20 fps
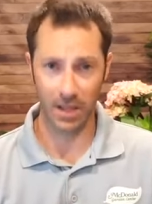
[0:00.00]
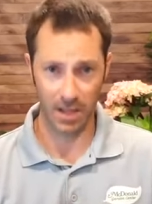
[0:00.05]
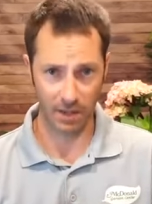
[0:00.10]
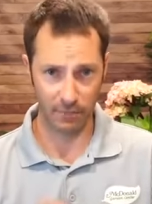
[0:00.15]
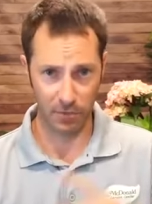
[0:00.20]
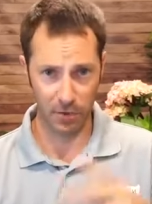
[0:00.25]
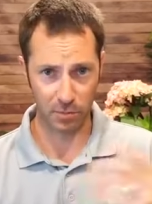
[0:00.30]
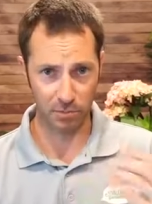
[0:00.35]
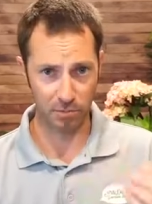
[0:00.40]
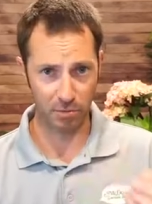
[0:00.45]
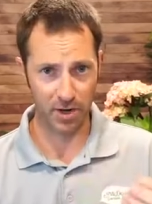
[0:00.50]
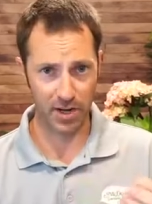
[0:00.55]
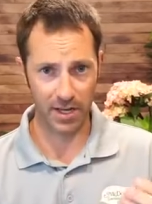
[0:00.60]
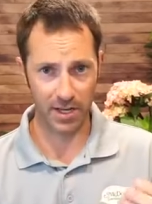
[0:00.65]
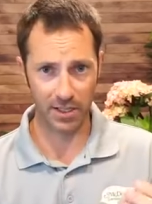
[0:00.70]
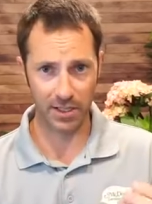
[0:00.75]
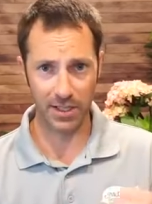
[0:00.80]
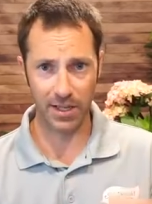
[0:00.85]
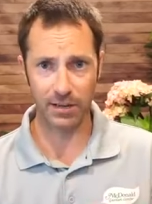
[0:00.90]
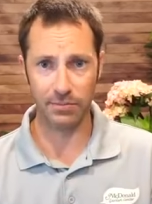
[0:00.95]
If you can bring in
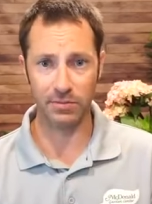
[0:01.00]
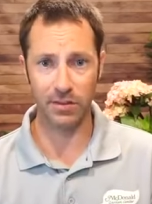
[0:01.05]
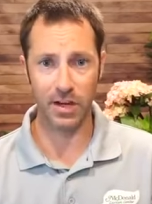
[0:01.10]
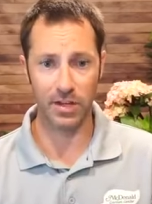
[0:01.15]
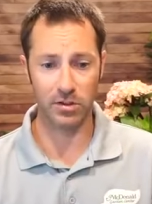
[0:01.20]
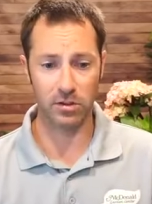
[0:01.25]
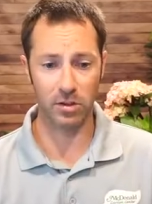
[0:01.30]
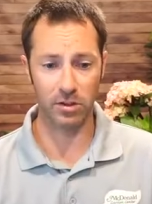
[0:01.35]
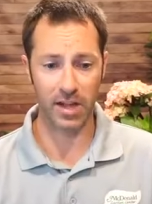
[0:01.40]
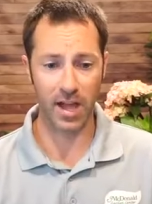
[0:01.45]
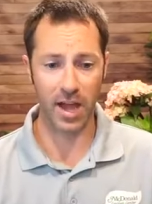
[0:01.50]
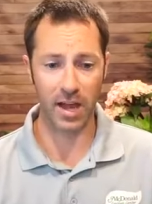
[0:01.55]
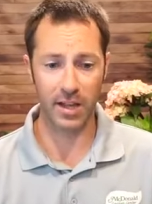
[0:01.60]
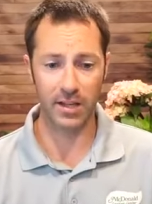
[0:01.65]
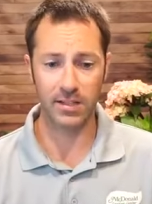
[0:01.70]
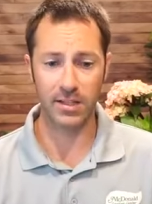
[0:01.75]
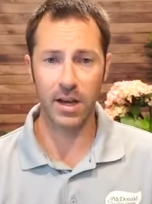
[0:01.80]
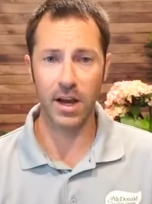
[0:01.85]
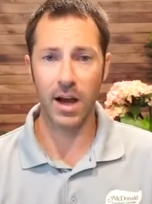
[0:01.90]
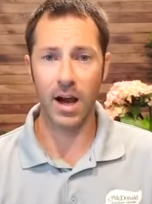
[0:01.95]
a leaf, let us look at
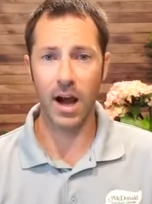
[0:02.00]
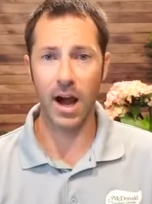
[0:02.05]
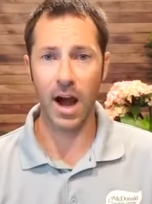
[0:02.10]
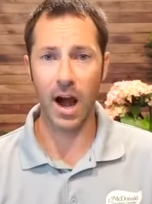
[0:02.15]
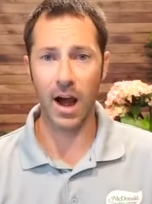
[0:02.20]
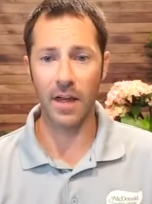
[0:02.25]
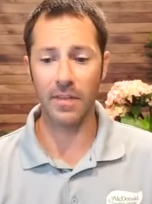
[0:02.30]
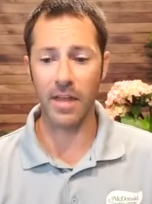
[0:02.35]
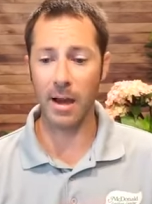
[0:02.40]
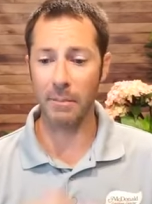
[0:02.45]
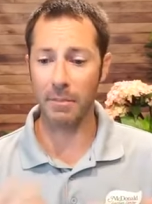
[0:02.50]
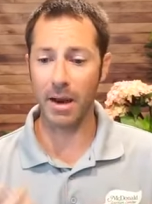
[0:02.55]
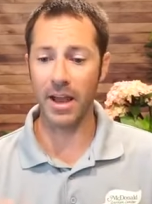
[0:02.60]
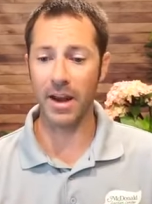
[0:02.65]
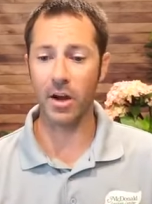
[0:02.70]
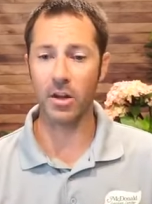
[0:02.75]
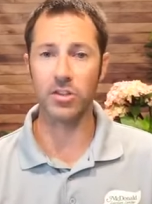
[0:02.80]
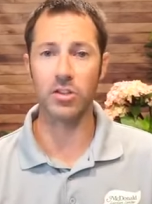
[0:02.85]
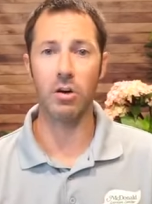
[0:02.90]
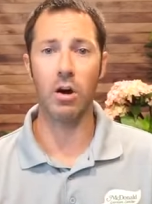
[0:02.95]
it. Uh, that might
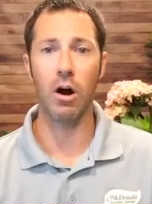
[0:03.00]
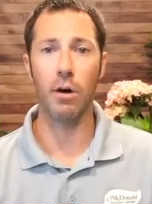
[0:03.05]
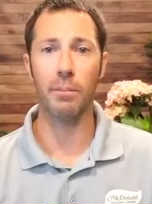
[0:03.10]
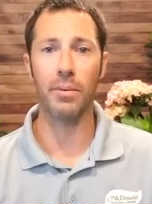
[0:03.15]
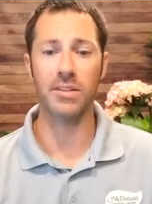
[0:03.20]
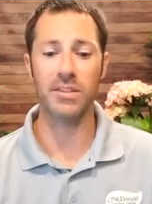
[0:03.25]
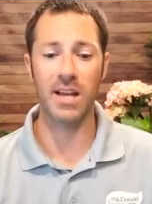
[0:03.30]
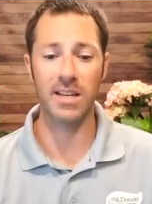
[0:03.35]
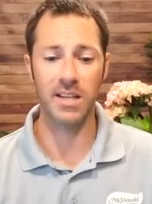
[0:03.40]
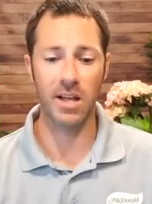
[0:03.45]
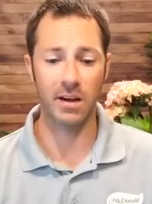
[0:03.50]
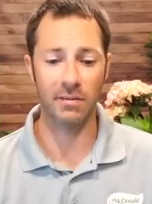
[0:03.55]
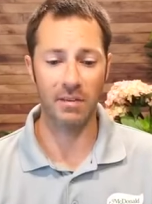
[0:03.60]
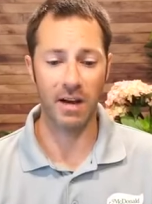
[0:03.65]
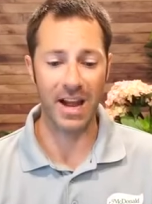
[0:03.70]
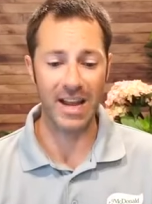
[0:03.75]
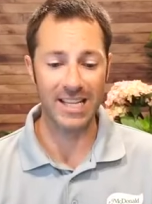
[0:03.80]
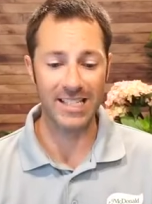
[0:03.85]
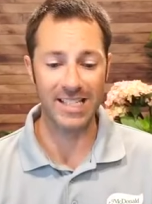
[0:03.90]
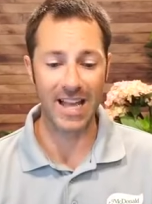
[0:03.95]
also help us
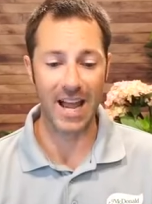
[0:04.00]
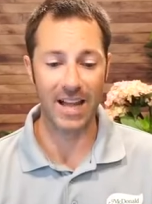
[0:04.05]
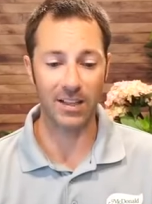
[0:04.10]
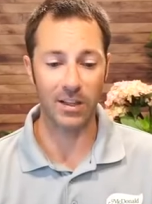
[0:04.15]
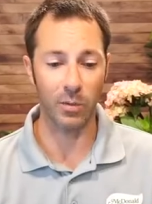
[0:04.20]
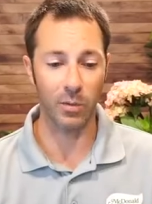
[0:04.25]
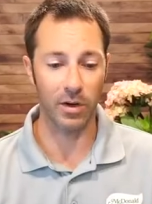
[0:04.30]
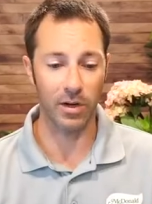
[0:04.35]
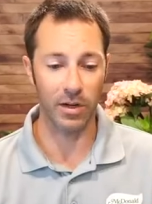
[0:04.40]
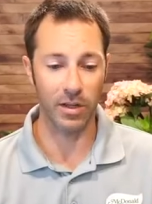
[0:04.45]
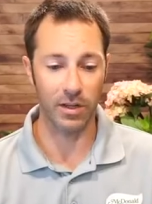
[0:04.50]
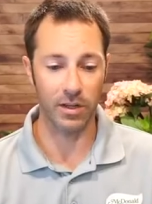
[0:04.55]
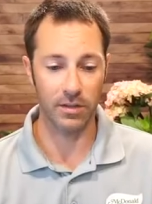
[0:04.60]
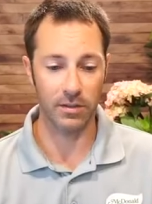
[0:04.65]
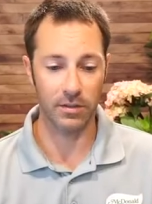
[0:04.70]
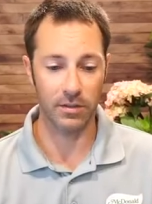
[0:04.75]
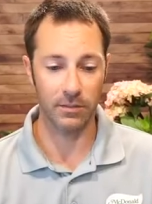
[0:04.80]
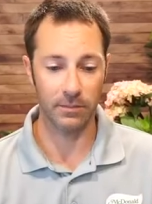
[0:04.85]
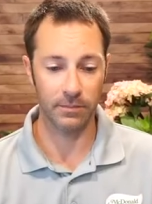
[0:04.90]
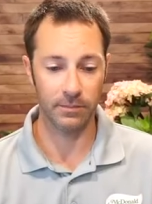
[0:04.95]
identify exactly what it
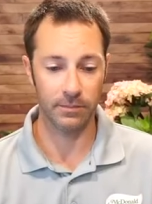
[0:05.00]
is.